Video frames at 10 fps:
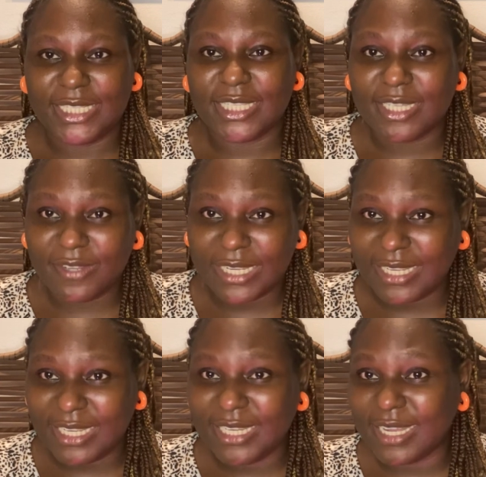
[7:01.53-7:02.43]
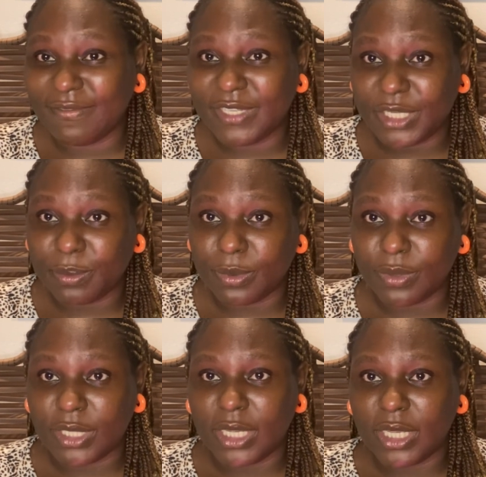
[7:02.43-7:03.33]
is inevitable.
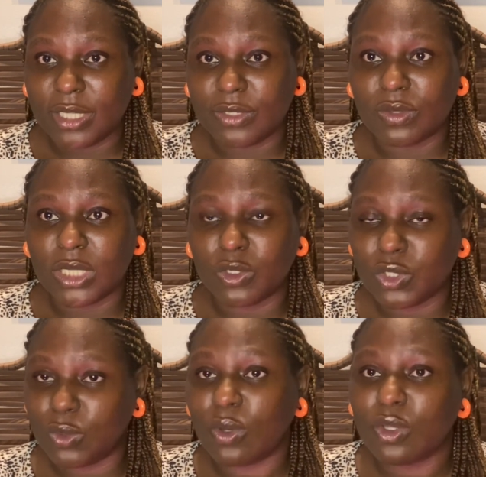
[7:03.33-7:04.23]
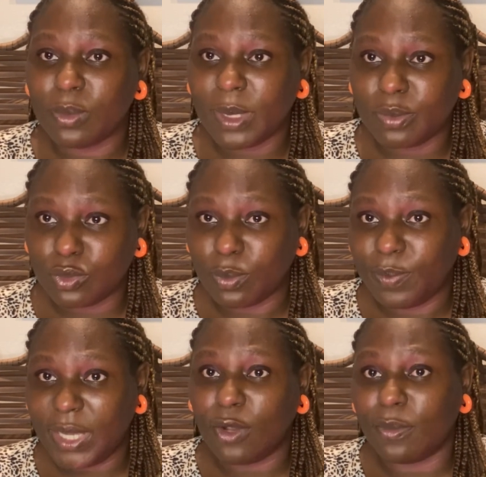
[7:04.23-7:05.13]
Okay, so they're not sure you'll be able to
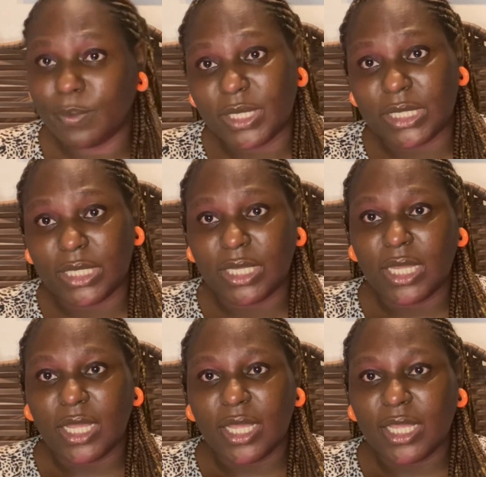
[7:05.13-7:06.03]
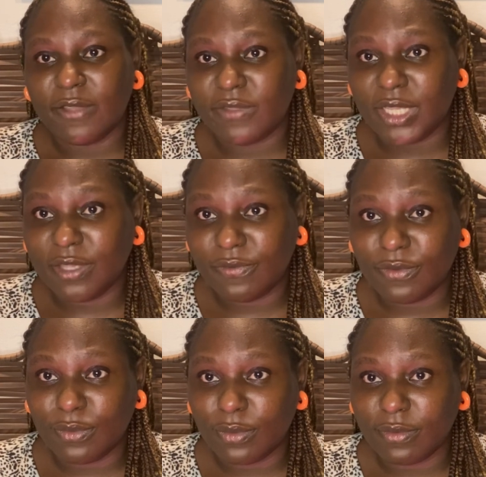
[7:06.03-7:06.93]
pay completely if they give
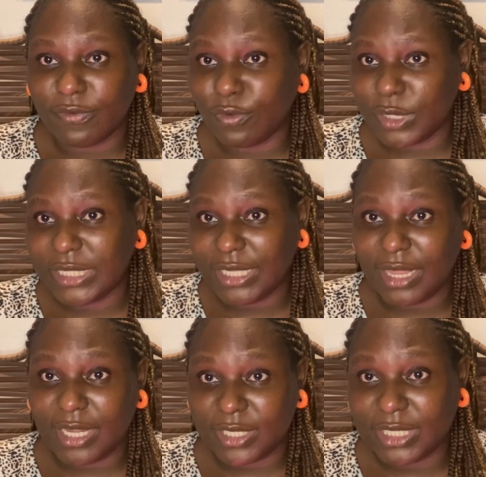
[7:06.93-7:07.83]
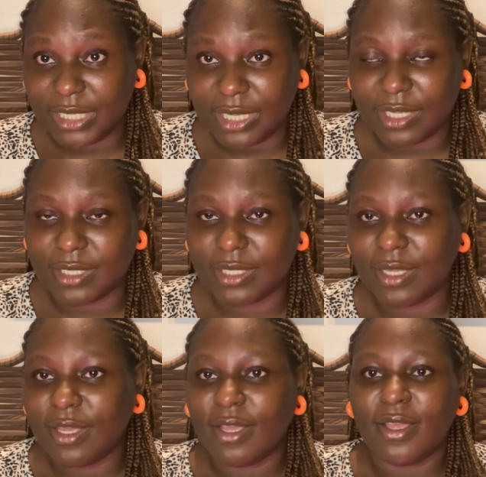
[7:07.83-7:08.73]
you 40, 30 years.
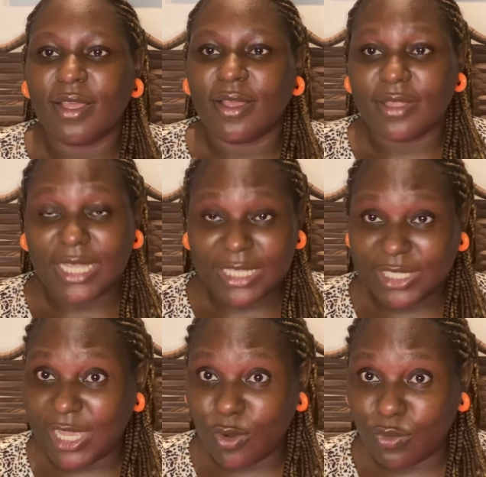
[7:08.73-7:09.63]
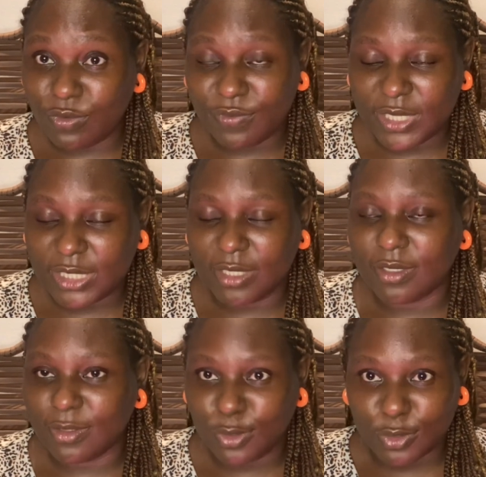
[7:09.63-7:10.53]
That's their own
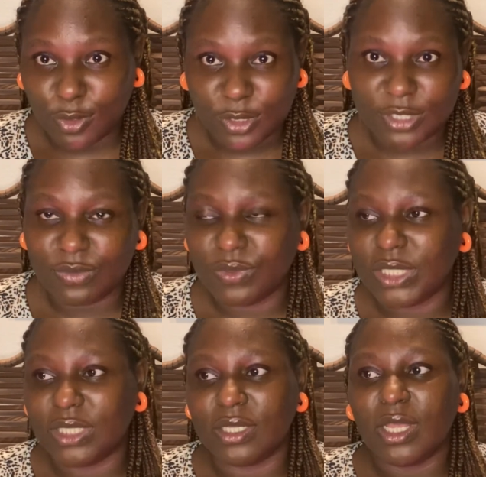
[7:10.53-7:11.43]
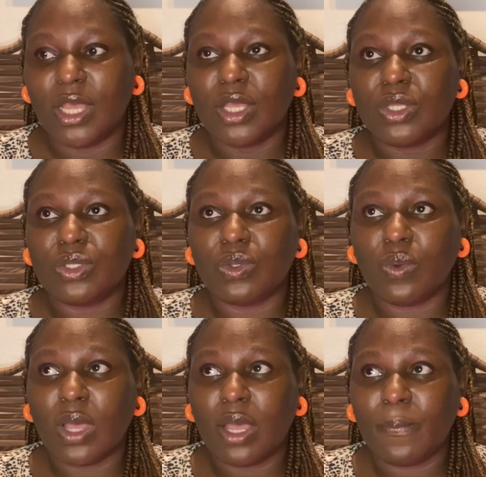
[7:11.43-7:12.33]
reason, not God's reason. So
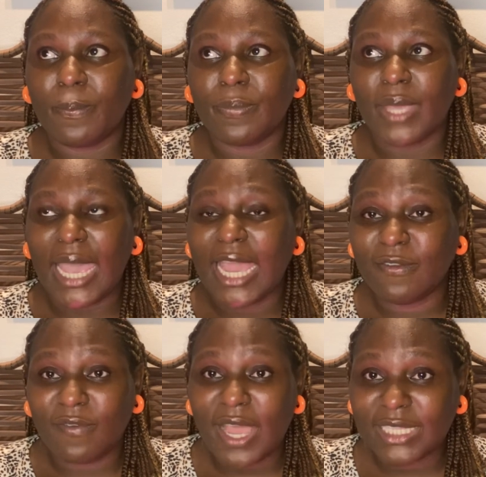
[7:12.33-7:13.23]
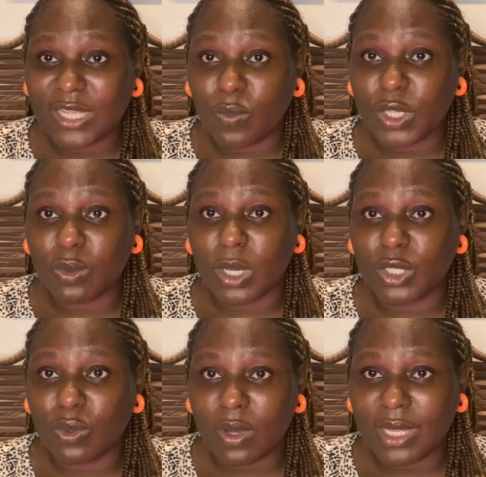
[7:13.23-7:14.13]
I advise that when you are
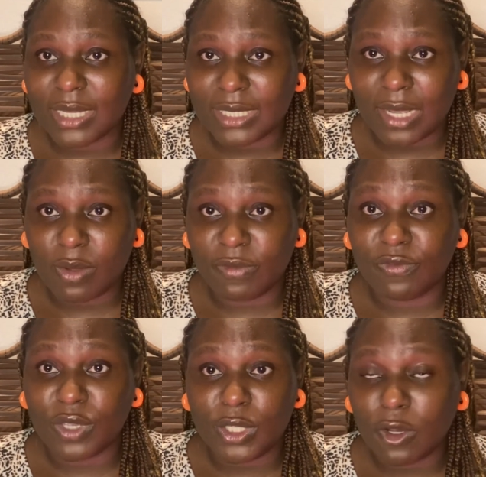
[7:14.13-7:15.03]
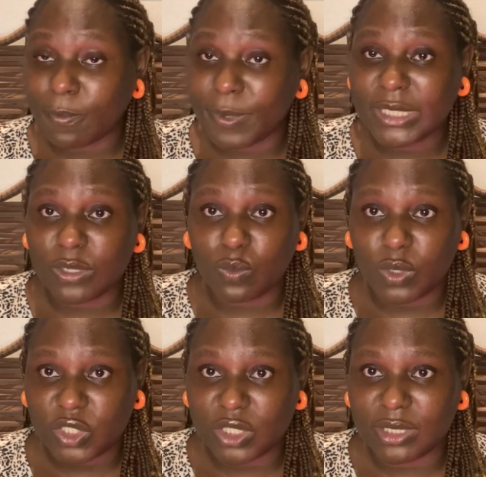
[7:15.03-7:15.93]
younger now, if you're a young person
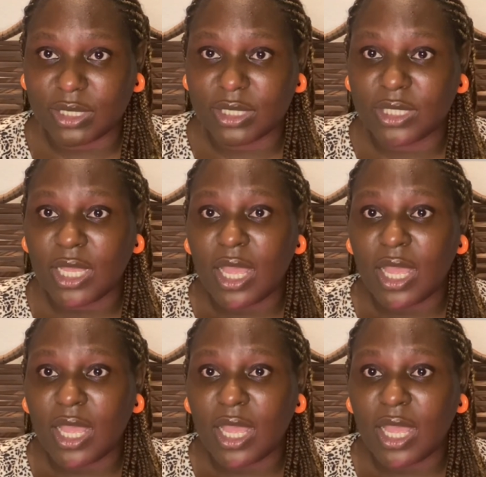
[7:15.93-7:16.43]
watching this,